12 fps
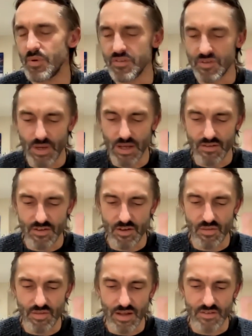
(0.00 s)
But it was about
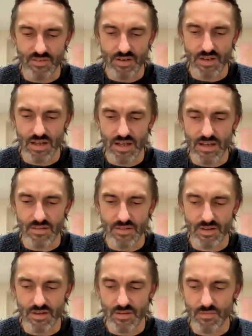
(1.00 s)
2008
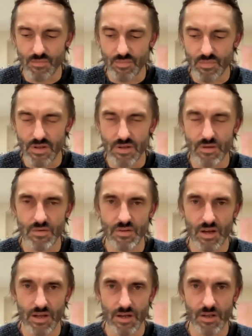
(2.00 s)
that
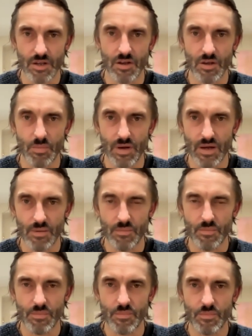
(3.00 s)
Diana Cooper
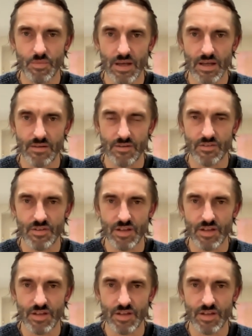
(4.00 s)
and